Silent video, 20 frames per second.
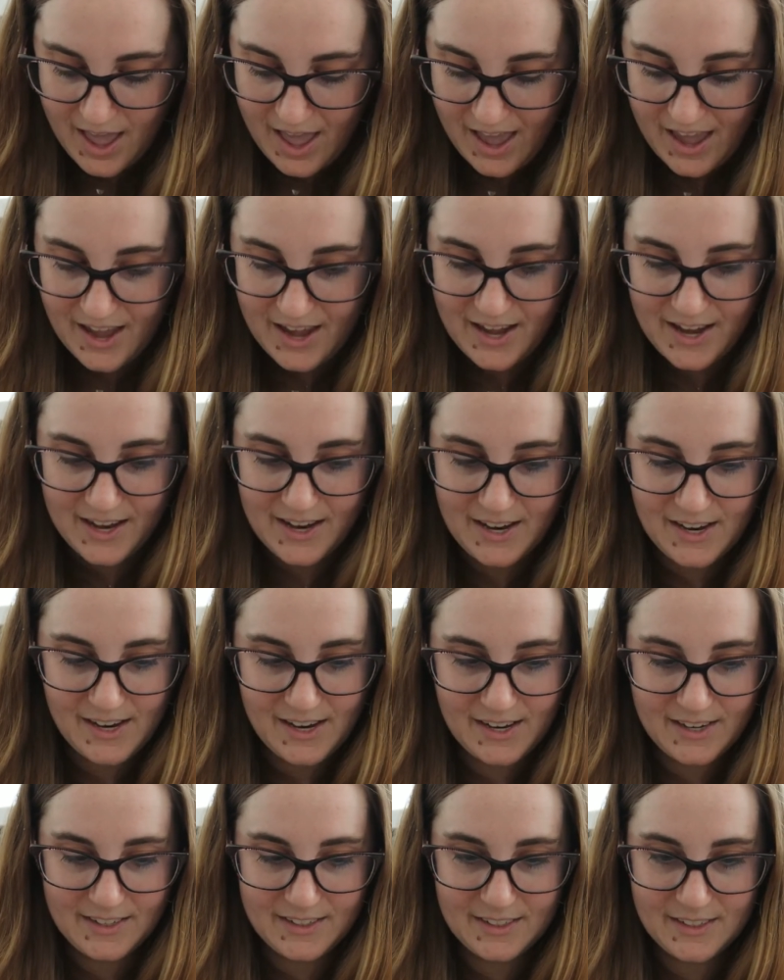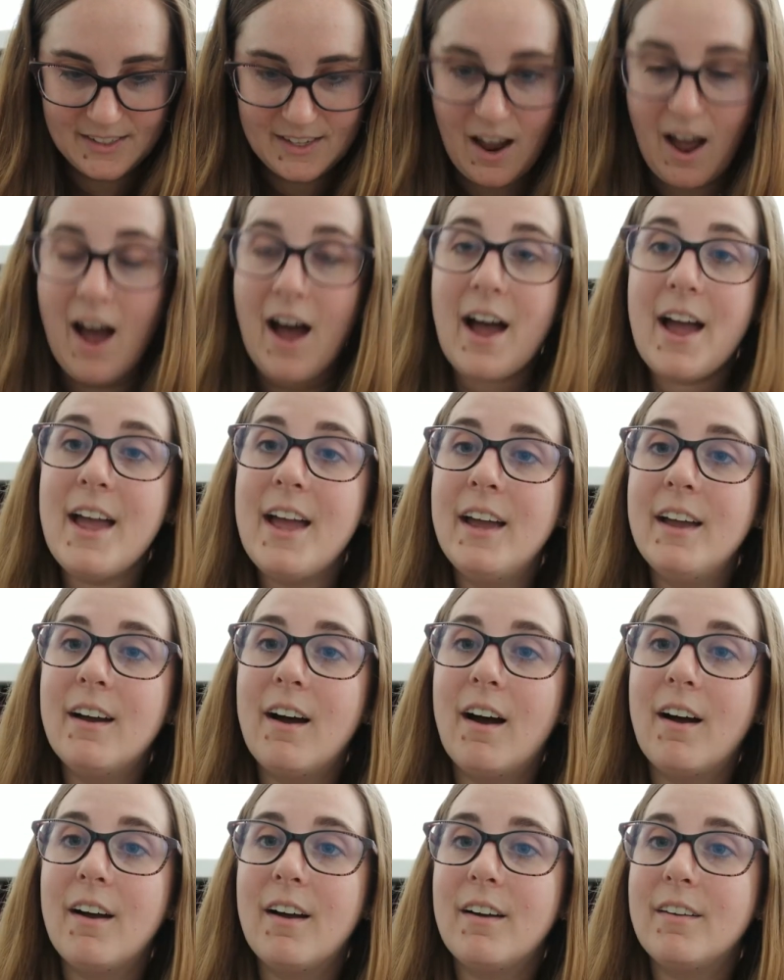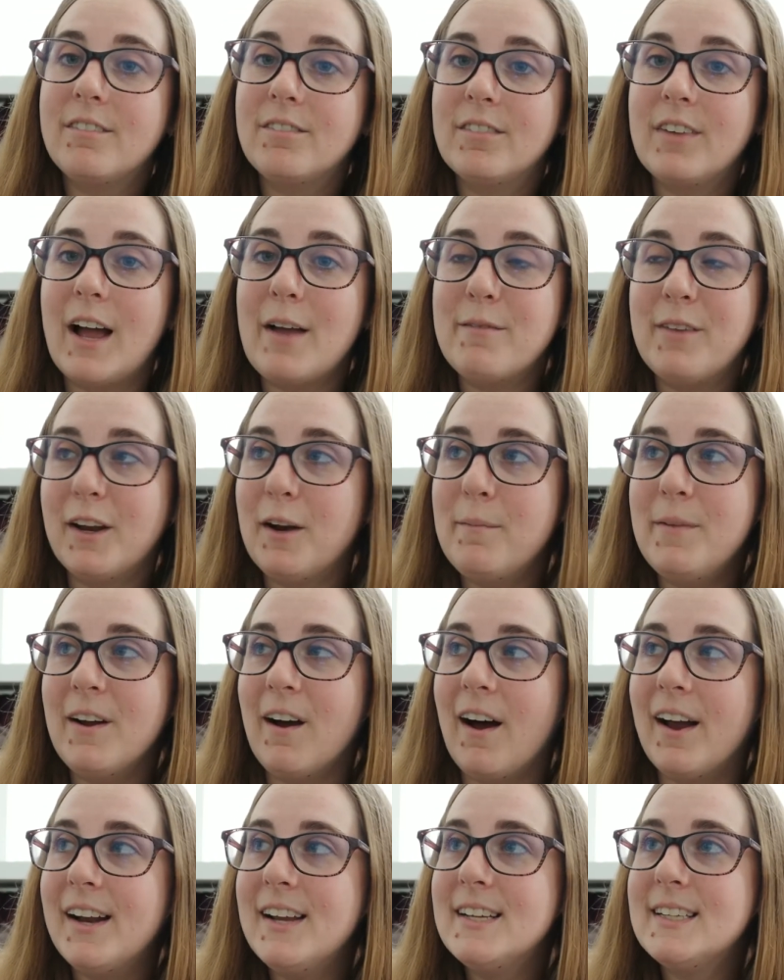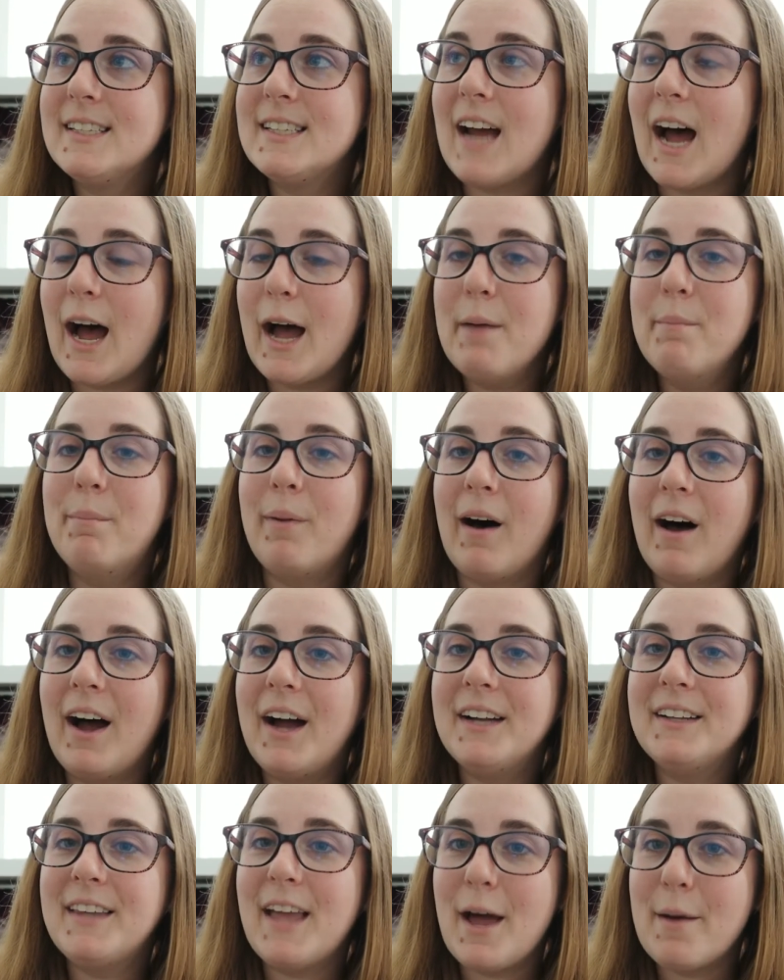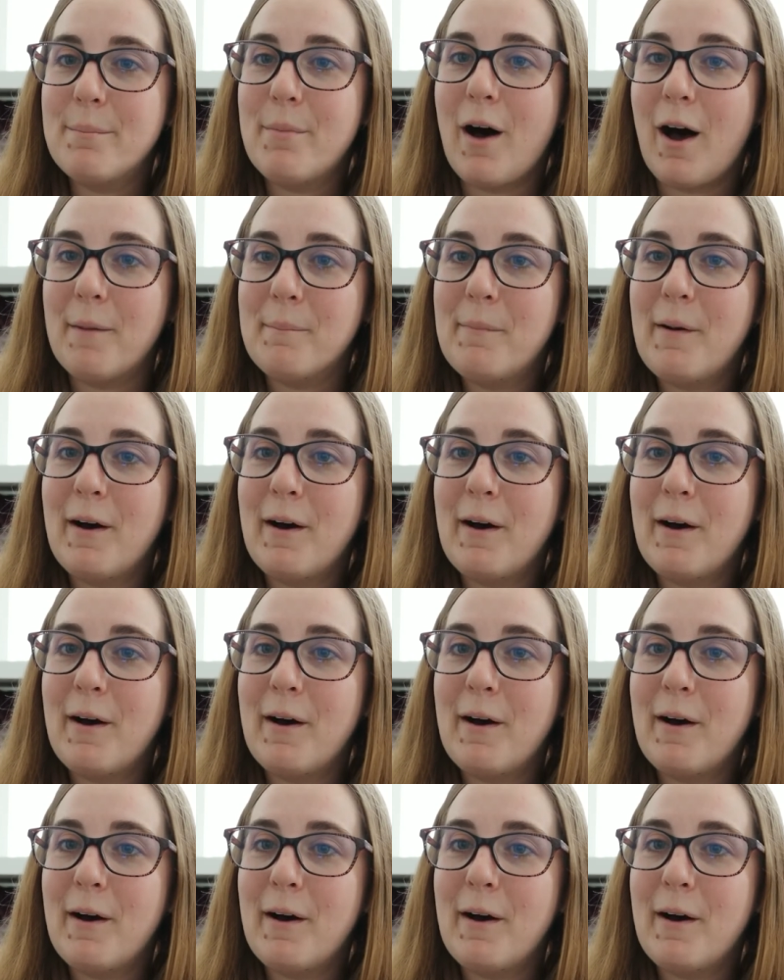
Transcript: And I I'm gonna be honest, I bought that Pom